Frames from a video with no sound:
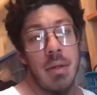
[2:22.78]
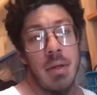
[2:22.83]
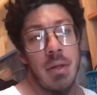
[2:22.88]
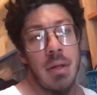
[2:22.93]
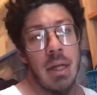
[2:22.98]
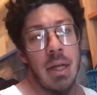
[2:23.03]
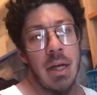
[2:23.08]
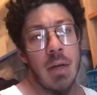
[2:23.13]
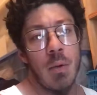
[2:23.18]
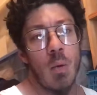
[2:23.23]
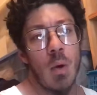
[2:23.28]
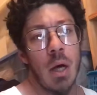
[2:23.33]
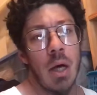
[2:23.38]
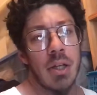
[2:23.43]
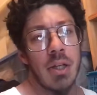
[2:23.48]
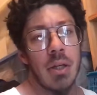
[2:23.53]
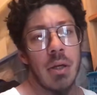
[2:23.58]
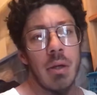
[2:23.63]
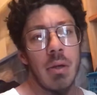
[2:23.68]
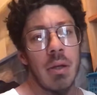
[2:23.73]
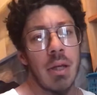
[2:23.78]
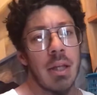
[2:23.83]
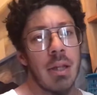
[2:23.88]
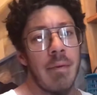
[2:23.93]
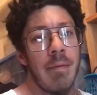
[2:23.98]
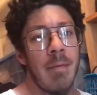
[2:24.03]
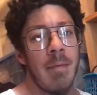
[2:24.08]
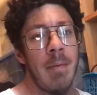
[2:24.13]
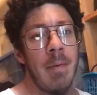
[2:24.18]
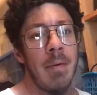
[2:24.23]
they didn't watch it or look at
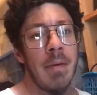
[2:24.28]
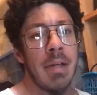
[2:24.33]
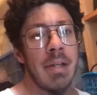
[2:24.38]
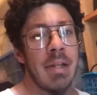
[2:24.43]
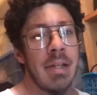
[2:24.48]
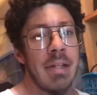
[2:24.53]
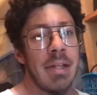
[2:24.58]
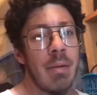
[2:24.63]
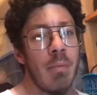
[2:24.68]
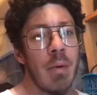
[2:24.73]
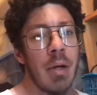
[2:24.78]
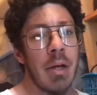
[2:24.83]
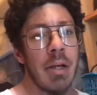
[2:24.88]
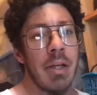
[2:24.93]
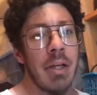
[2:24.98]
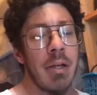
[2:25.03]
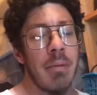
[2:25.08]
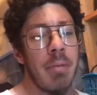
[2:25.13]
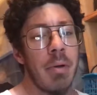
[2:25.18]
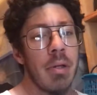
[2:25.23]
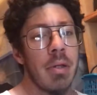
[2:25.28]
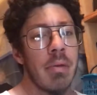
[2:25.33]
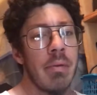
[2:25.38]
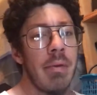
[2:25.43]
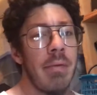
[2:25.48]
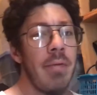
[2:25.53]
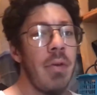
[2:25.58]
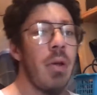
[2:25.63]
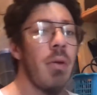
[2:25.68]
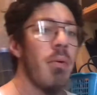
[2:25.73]
the review, because they said, when are you going to post a
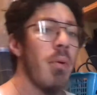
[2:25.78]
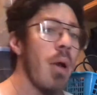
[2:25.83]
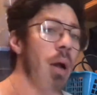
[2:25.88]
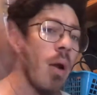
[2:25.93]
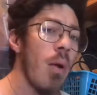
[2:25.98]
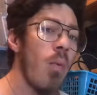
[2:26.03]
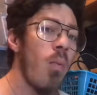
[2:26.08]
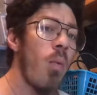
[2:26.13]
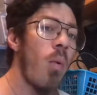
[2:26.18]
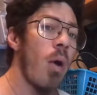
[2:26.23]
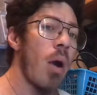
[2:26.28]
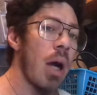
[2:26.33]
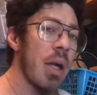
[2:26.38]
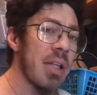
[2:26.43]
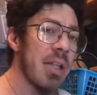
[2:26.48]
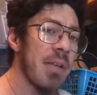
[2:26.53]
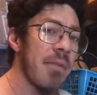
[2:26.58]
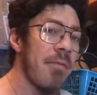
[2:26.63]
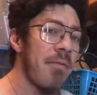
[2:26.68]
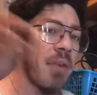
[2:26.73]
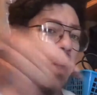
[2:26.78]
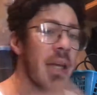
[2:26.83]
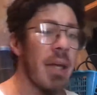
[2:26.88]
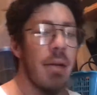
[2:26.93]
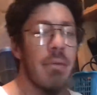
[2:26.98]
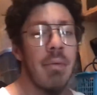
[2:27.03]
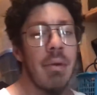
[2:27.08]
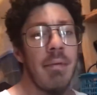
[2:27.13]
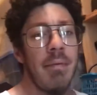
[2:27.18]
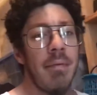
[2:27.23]
review? Watch the
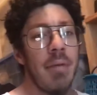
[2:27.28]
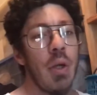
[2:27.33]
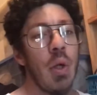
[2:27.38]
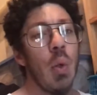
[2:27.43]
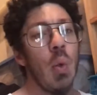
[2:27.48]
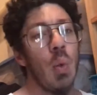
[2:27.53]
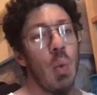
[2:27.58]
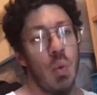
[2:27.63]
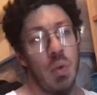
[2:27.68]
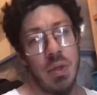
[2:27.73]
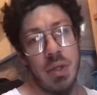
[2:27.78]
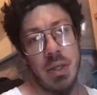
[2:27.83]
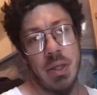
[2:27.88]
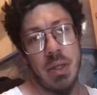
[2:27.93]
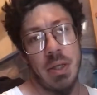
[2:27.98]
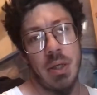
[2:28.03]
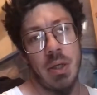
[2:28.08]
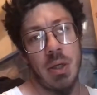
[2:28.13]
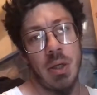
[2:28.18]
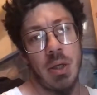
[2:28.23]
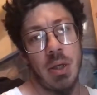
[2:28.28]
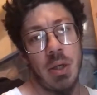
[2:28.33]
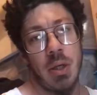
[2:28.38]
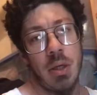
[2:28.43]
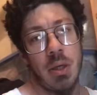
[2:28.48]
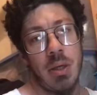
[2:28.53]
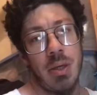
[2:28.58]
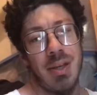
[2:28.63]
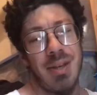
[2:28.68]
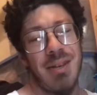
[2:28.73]
freaking reviews.
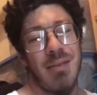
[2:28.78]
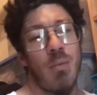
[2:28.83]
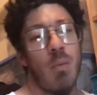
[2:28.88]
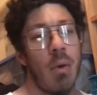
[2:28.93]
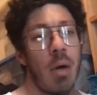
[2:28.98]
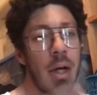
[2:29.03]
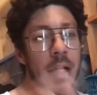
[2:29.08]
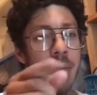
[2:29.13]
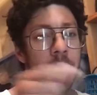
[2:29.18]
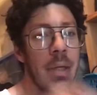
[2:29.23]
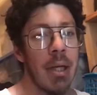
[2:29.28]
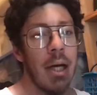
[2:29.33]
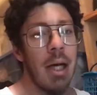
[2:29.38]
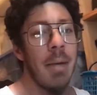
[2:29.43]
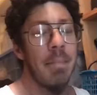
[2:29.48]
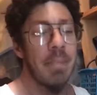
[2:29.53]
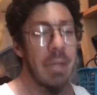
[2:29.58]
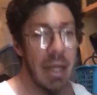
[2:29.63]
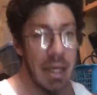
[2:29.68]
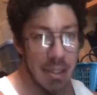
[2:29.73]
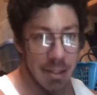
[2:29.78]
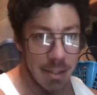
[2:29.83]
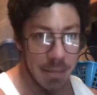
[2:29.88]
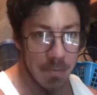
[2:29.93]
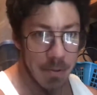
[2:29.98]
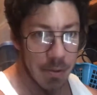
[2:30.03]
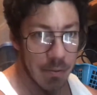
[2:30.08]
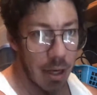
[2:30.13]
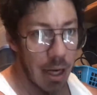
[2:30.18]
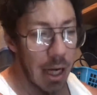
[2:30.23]
Watch my updates,
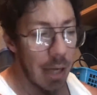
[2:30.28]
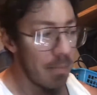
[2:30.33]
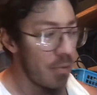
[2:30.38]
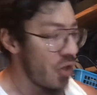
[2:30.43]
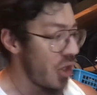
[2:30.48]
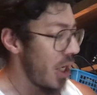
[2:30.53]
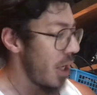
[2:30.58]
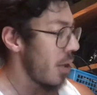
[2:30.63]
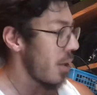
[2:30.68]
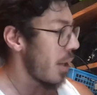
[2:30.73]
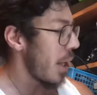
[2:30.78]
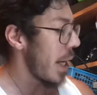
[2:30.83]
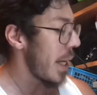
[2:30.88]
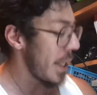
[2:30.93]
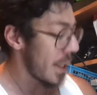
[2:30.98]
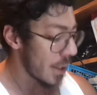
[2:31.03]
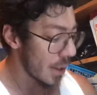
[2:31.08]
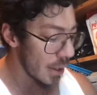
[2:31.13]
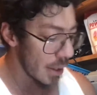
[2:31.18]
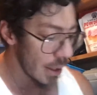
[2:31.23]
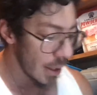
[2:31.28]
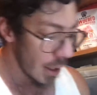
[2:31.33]
subscribe, share, like.